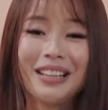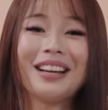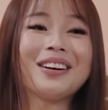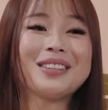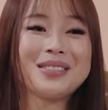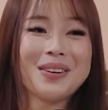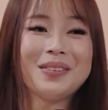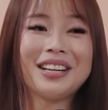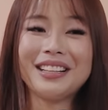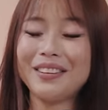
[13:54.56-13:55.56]
But there are so
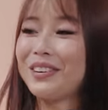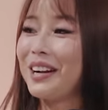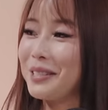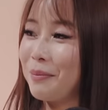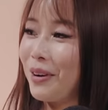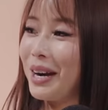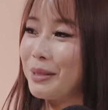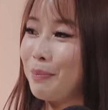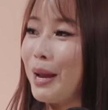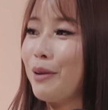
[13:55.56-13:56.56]
many different kinds of
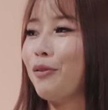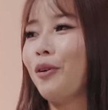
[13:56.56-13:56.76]
bras made